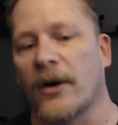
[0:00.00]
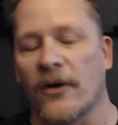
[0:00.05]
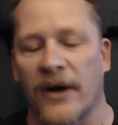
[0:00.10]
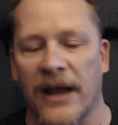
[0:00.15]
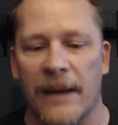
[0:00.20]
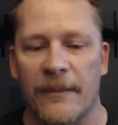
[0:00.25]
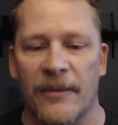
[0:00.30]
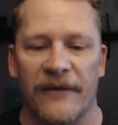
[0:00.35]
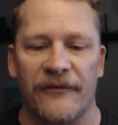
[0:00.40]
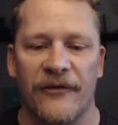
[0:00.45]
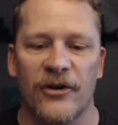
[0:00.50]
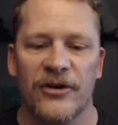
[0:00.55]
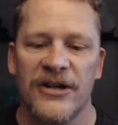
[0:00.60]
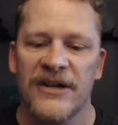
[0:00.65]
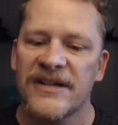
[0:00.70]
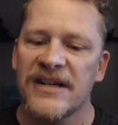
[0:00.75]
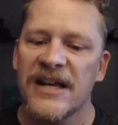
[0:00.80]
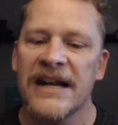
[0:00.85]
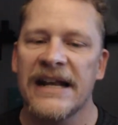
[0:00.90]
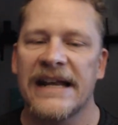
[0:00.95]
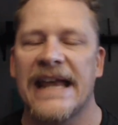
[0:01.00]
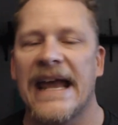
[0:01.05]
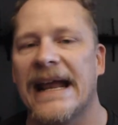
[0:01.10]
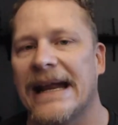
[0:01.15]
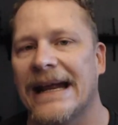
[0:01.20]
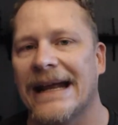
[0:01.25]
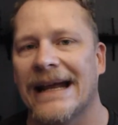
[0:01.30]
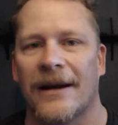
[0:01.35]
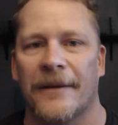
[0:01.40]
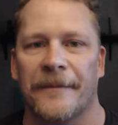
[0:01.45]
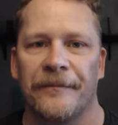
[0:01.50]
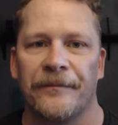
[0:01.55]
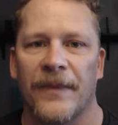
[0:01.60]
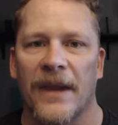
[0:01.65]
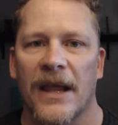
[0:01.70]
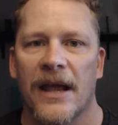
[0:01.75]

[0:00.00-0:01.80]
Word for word: Okay, but if you're just going to get in